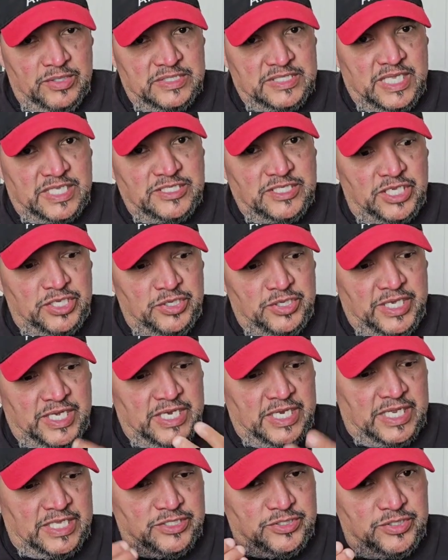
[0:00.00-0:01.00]
And that's how you
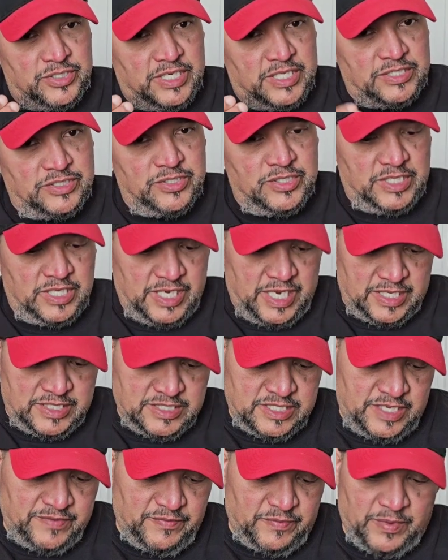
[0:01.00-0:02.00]
get entered into the
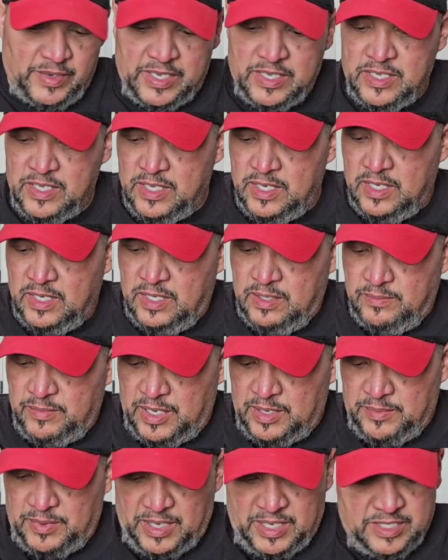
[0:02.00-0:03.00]
next giveaway.
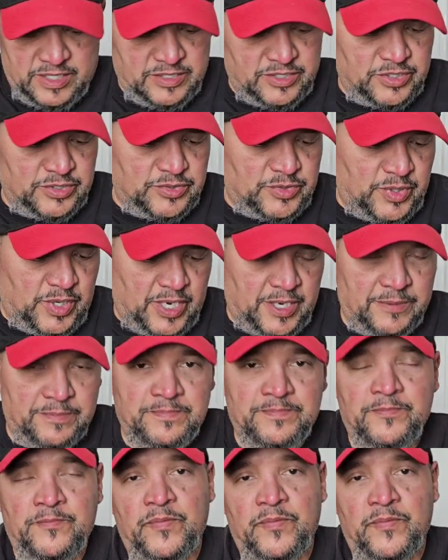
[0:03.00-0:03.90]
Man, my hands are dry.